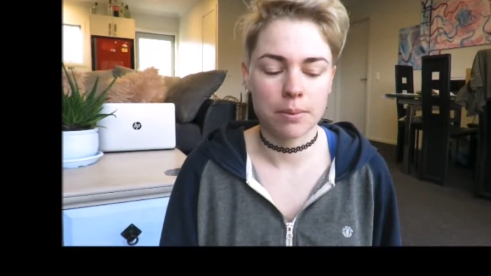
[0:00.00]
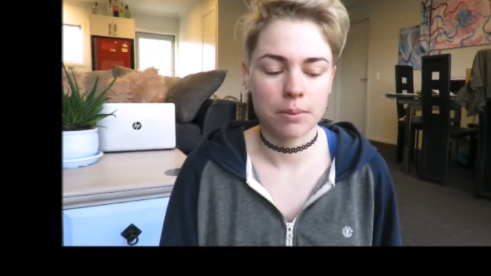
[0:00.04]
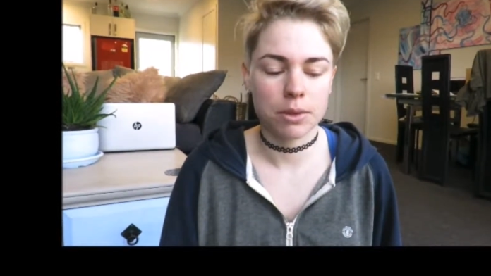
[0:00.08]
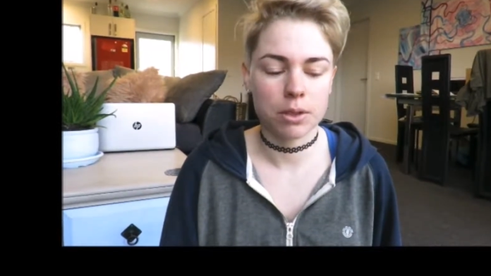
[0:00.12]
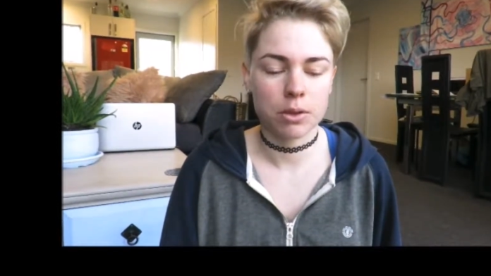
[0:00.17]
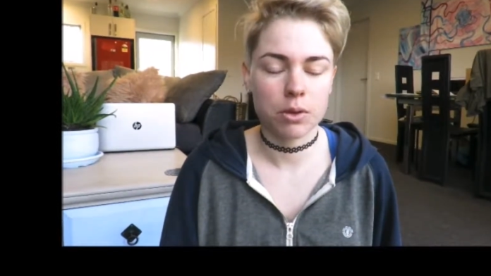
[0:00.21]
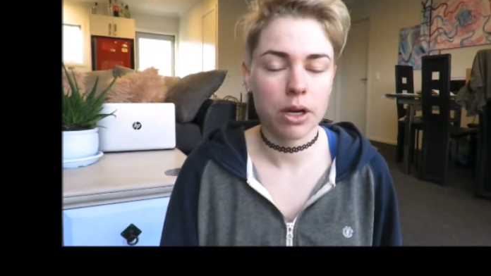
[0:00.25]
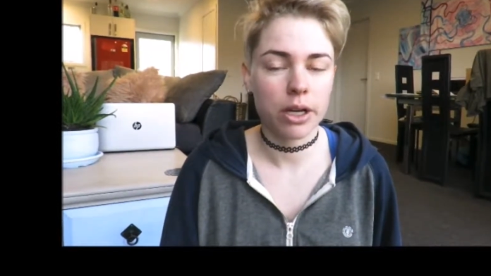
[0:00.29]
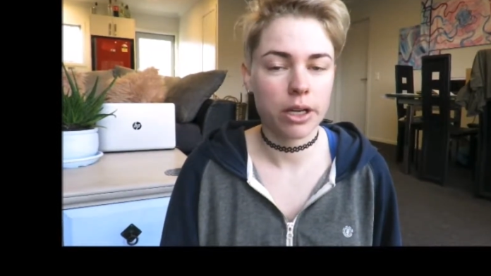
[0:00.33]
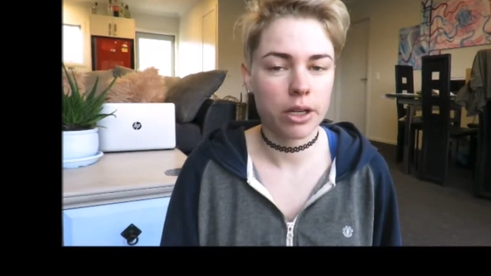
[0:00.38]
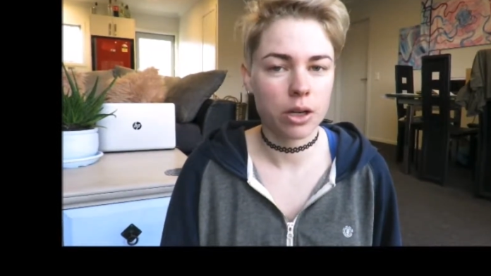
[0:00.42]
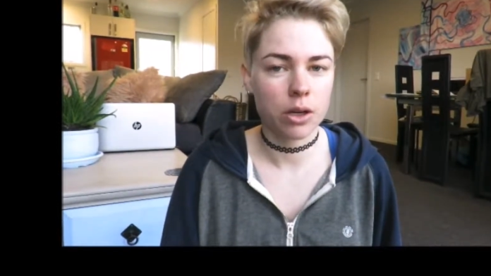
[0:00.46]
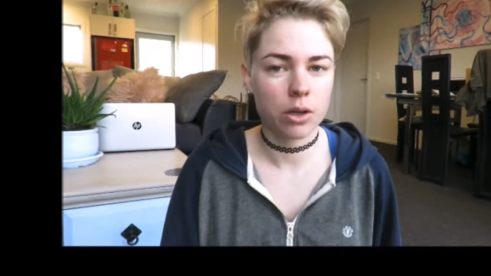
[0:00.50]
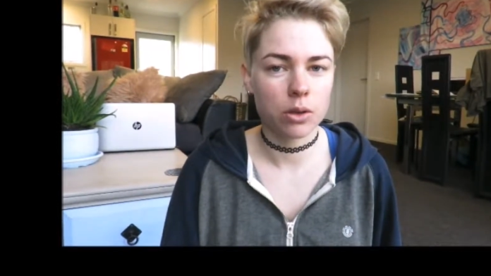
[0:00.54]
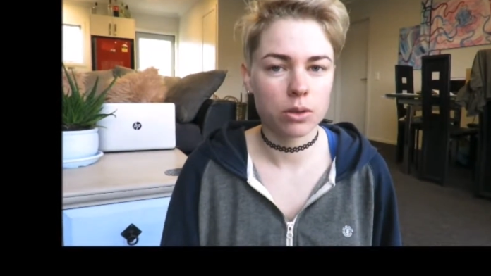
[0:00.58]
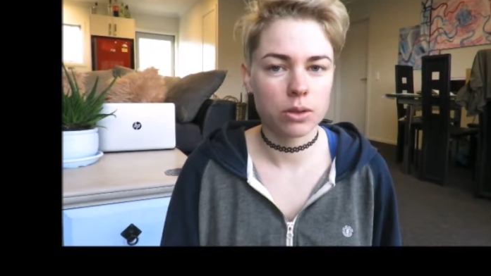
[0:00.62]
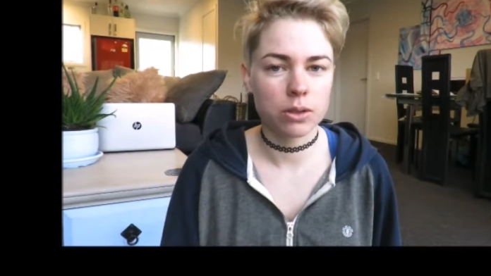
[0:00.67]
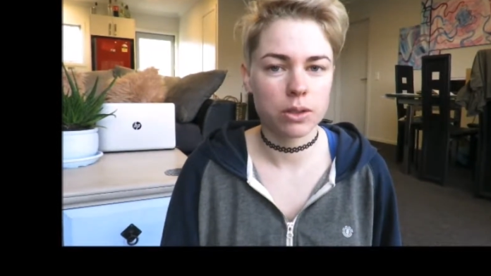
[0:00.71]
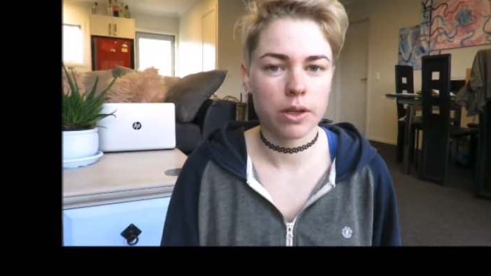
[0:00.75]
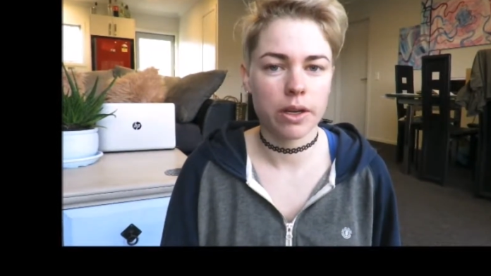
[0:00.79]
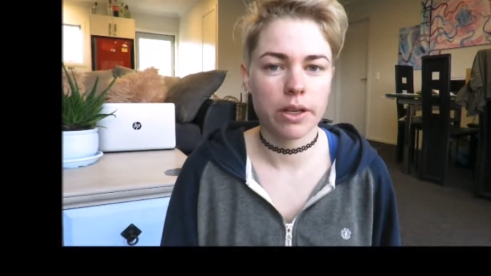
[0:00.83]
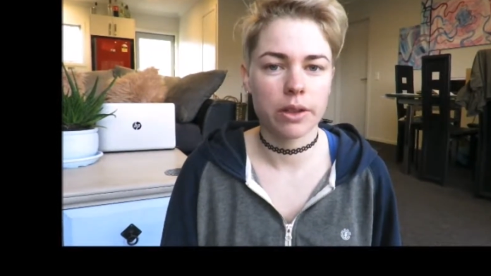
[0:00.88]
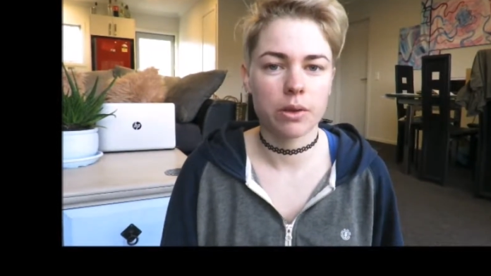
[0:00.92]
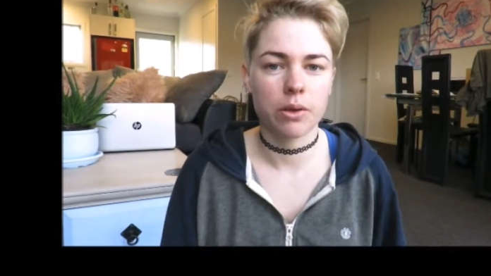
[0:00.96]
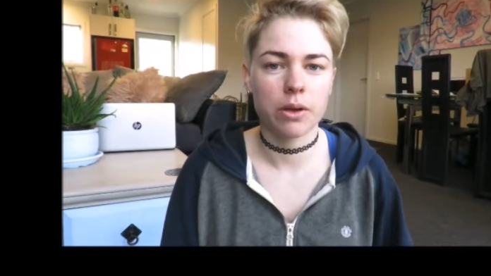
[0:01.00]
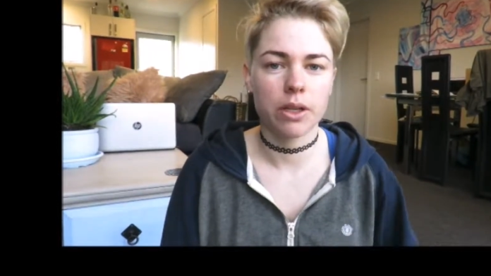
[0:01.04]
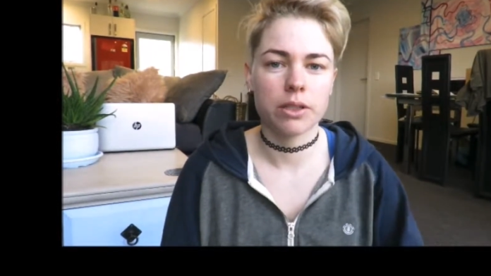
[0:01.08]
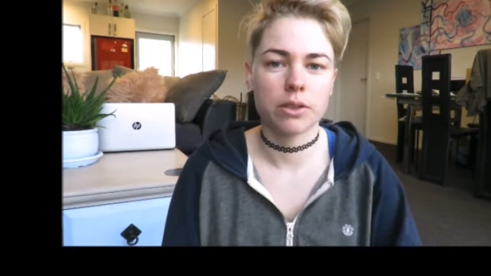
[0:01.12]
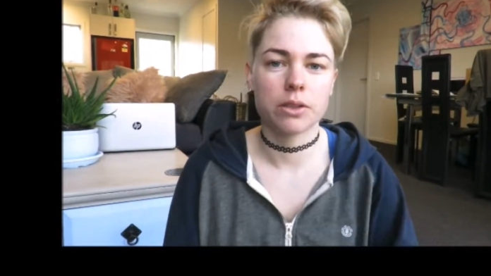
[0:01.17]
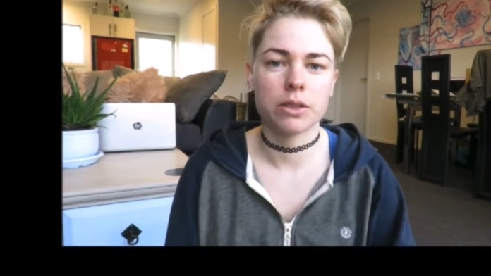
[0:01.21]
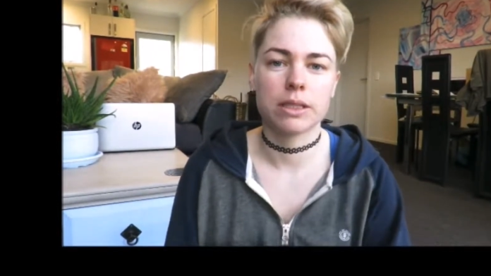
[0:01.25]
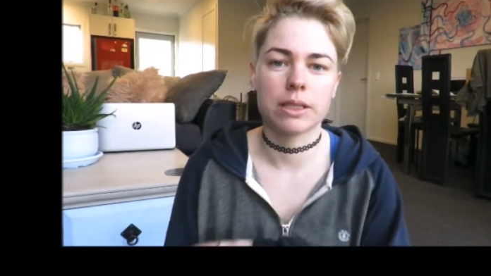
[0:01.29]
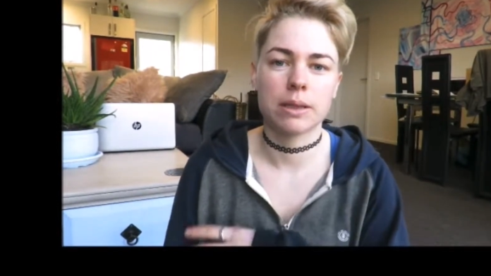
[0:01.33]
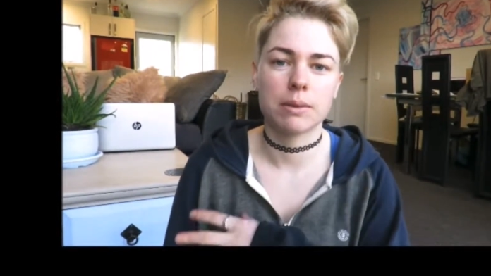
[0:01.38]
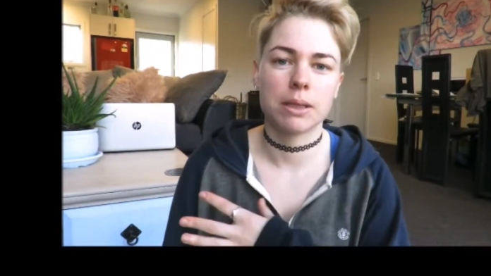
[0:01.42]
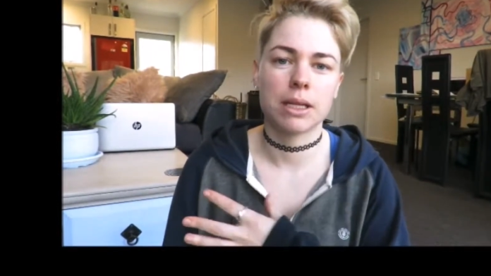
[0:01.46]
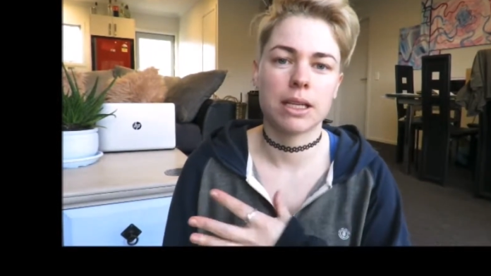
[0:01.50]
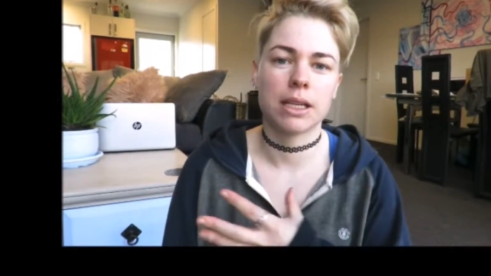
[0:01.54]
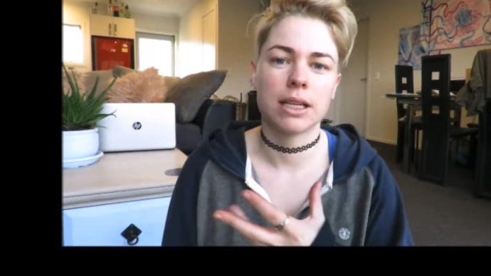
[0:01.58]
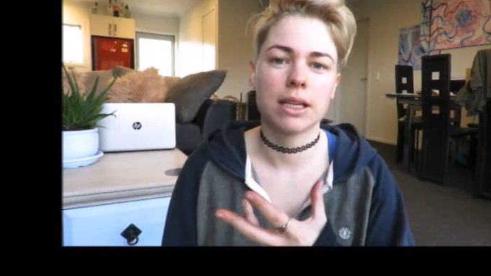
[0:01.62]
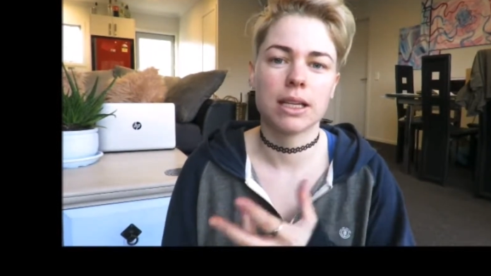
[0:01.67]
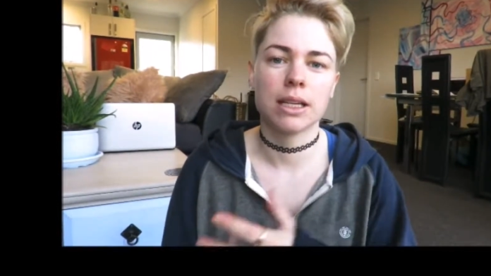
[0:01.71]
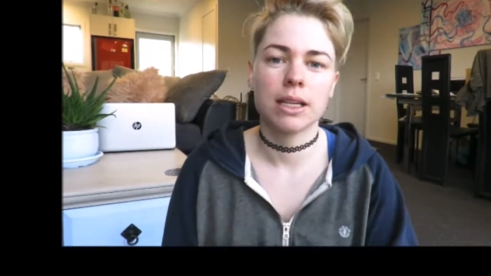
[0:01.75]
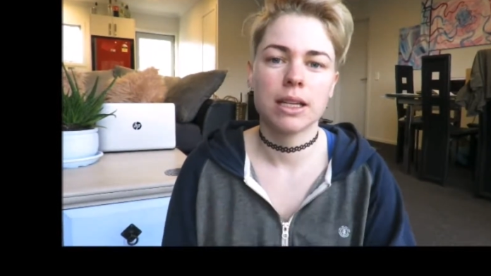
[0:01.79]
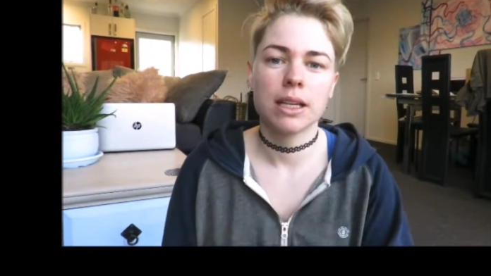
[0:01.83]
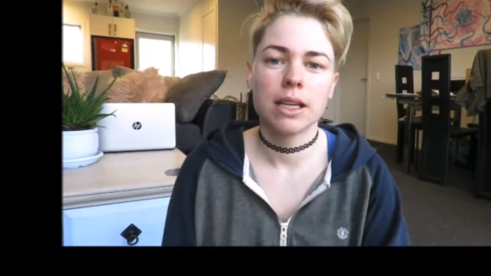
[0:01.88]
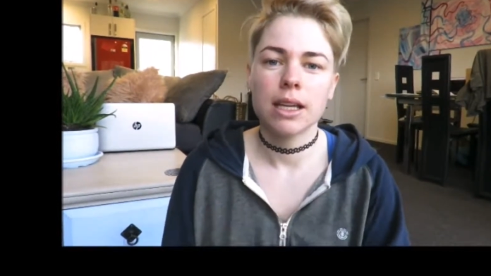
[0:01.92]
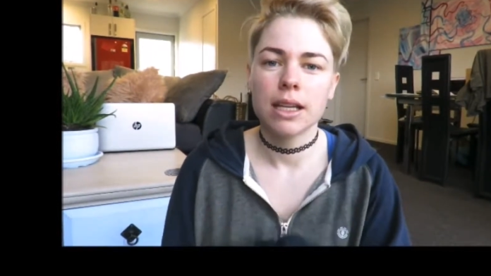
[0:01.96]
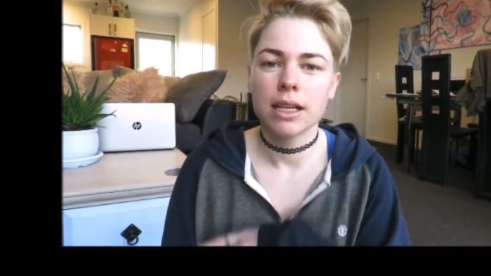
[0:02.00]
It's quite cold, so I thought I'd do something